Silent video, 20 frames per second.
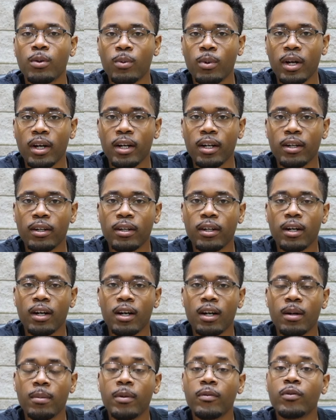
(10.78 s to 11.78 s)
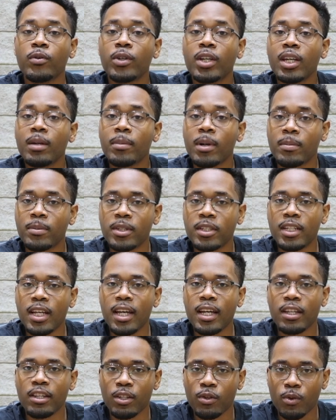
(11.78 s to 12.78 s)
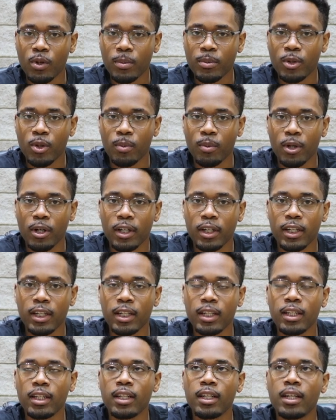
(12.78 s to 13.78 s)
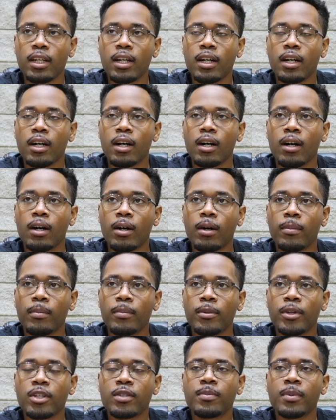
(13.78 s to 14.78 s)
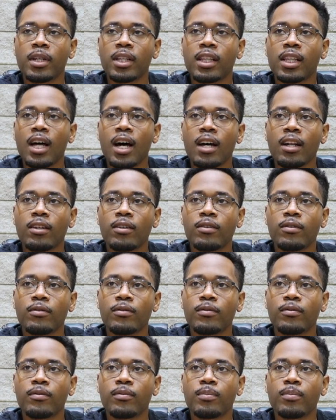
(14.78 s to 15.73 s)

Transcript: aware, if you keep up to date in the crypto market, there's been a lot of